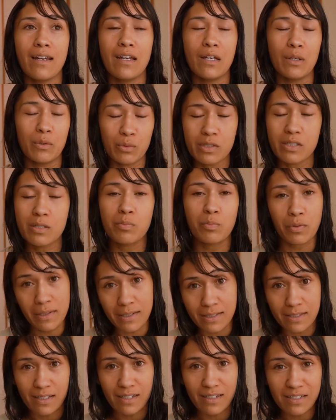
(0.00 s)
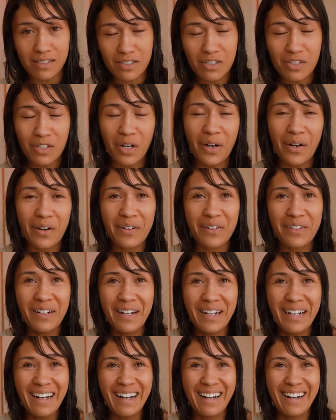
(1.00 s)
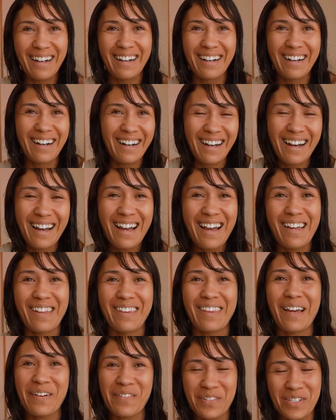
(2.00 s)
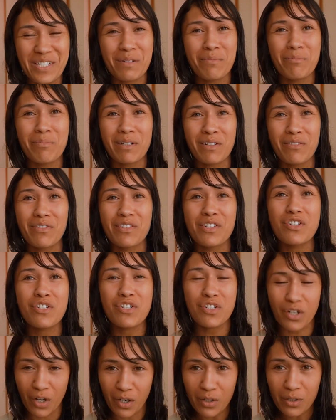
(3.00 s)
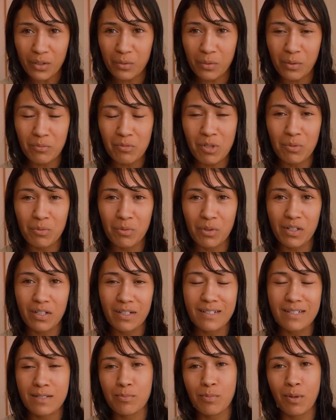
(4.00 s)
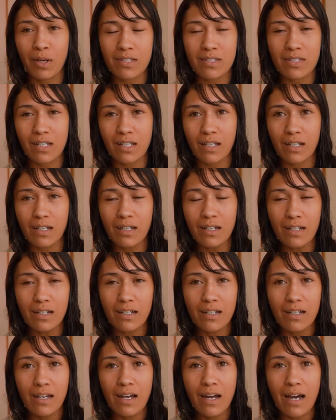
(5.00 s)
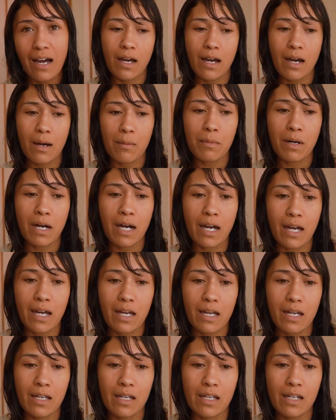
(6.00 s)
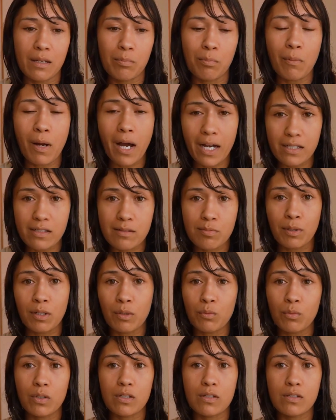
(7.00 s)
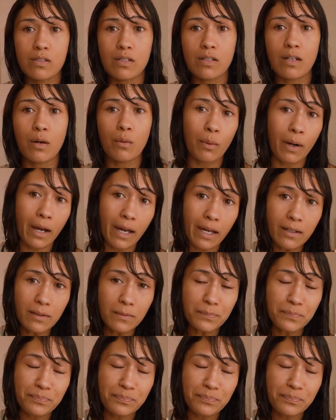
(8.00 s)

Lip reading: it was present. So that was a bit of a shock when we weren't expecting it. My husband was away.